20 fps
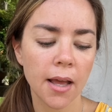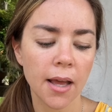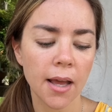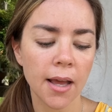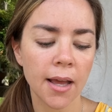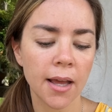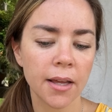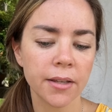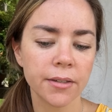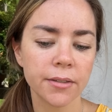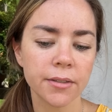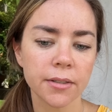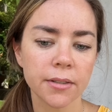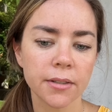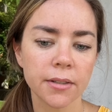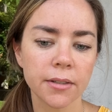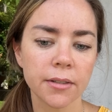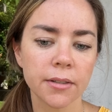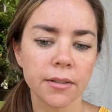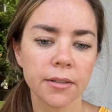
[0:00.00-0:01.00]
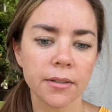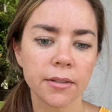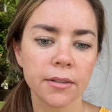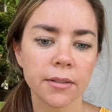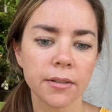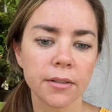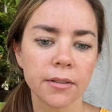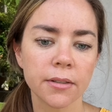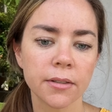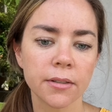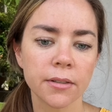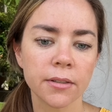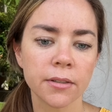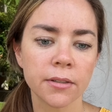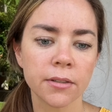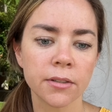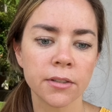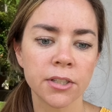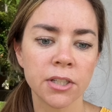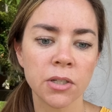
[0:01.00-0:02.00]
And
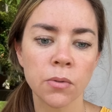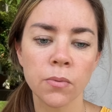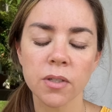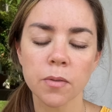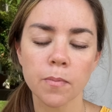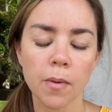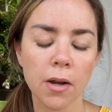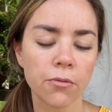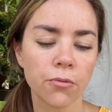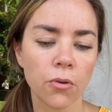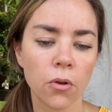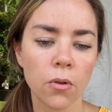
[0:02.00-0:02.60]
she was my role